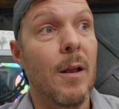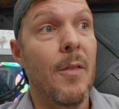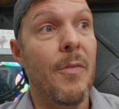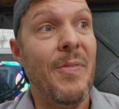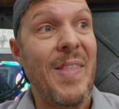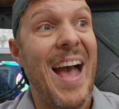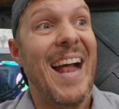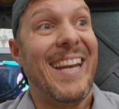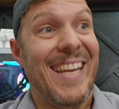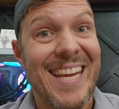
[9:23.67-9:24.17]

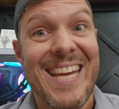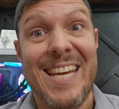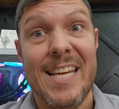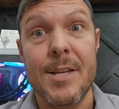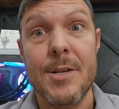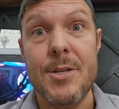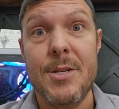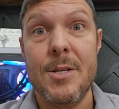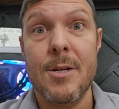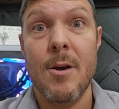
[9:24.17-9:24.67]
that
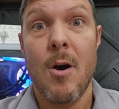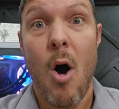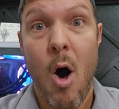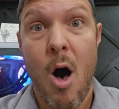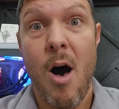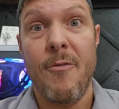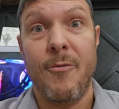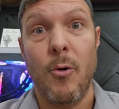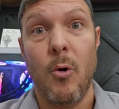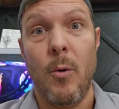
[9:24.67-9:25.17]
is
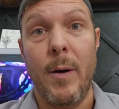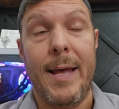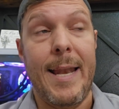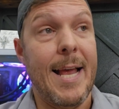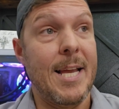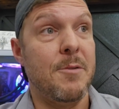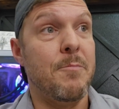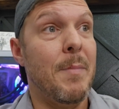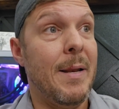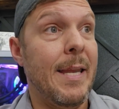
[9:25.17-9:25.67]
awful and
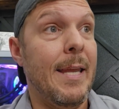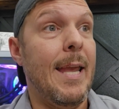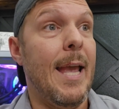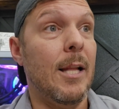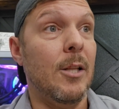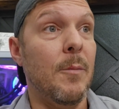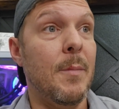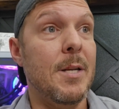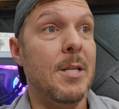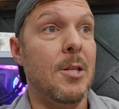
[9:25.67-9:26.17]
has many
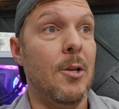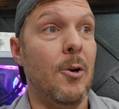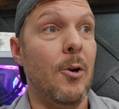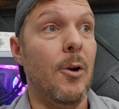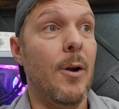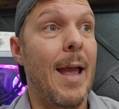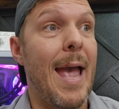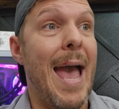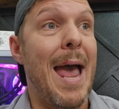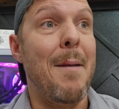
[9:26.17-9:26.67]
elements that
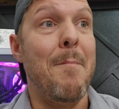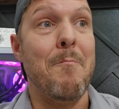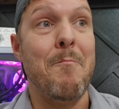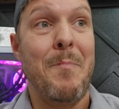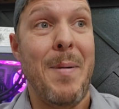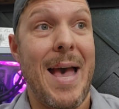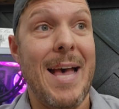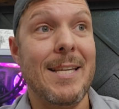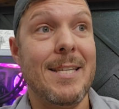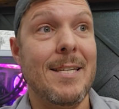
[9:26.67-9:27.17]
are at
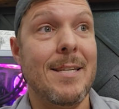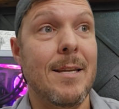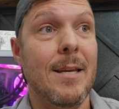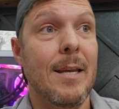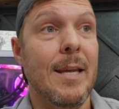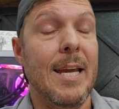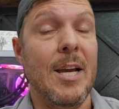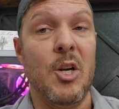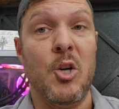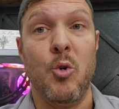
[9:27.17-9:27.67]

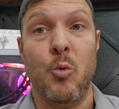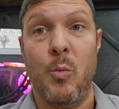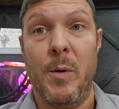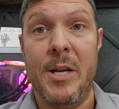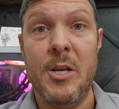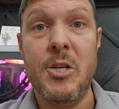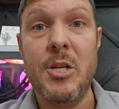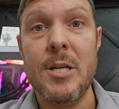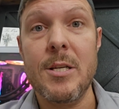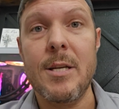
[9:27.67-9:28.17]
best
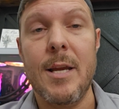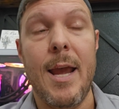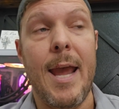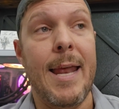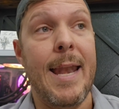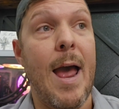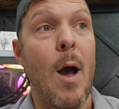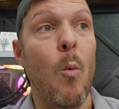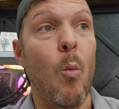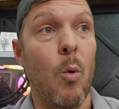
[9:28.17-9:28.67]
egregious
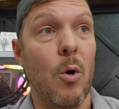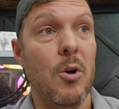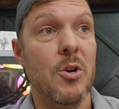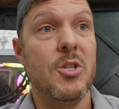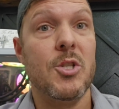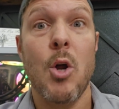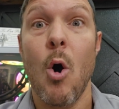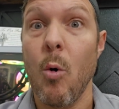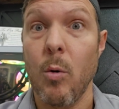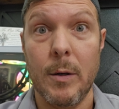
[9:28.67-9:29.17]
and at
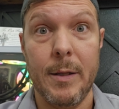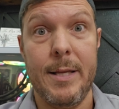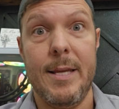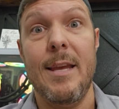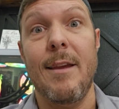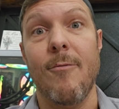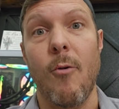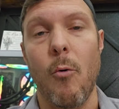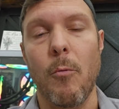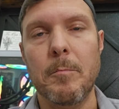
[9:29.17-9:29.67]
worst totally
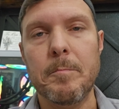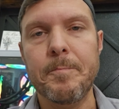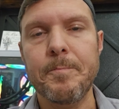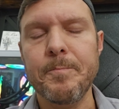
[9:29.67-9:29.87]
evil.